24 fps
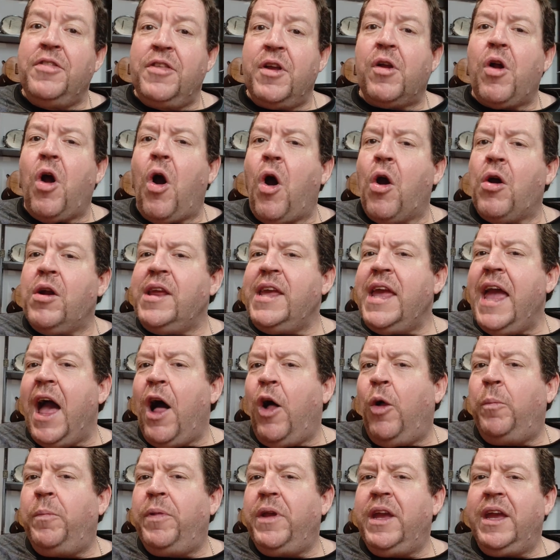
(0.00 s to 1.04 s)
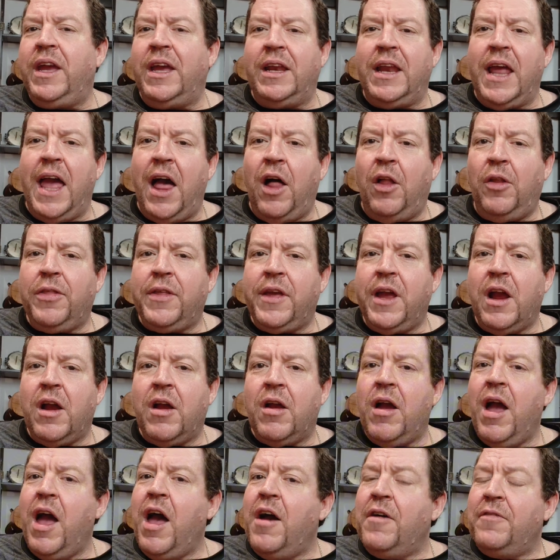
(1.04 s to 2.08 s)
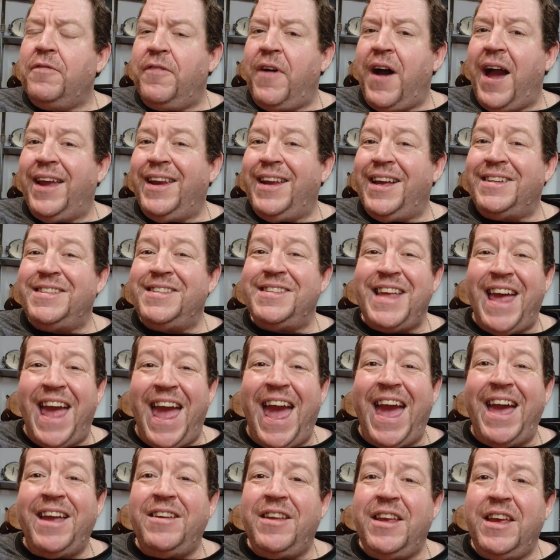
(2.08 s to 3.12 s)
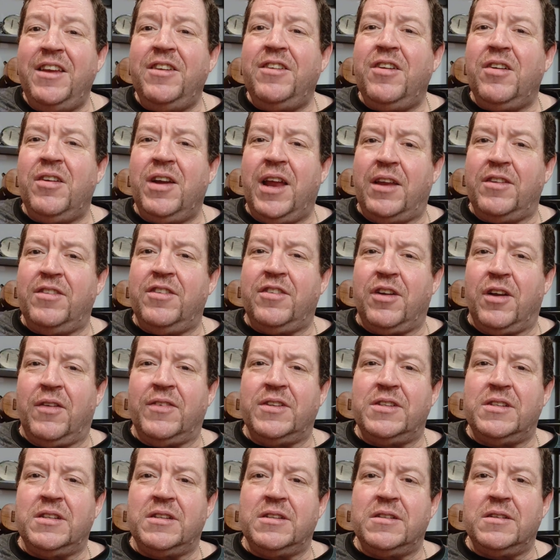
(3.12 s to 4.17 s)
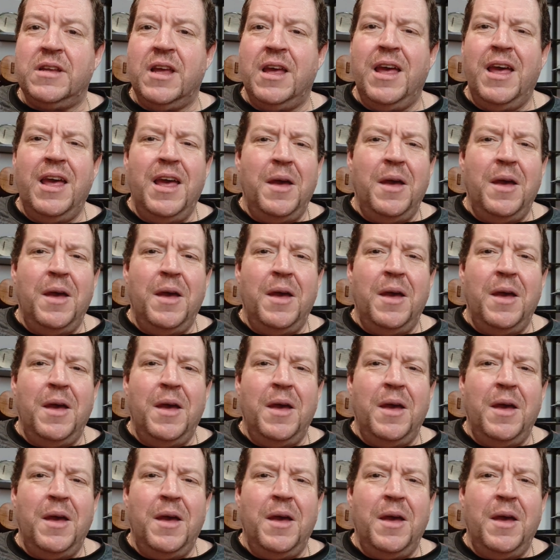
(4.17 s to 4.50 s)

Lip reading: They're already helping in healthcare, finance, and internet services,